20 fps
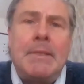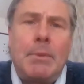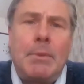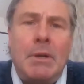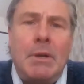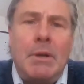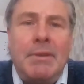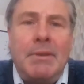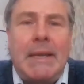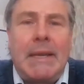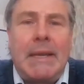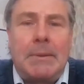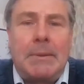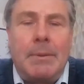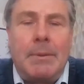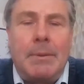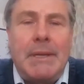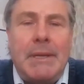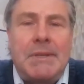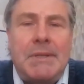in the realm of
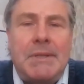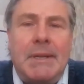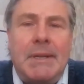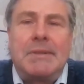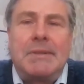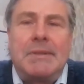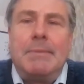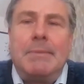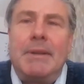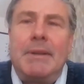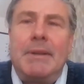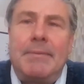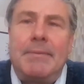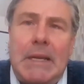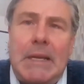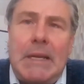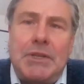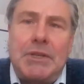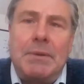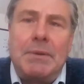economics, in a similar
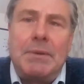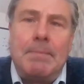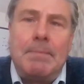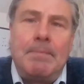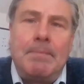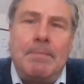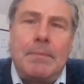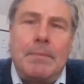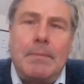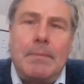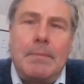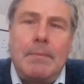fashion,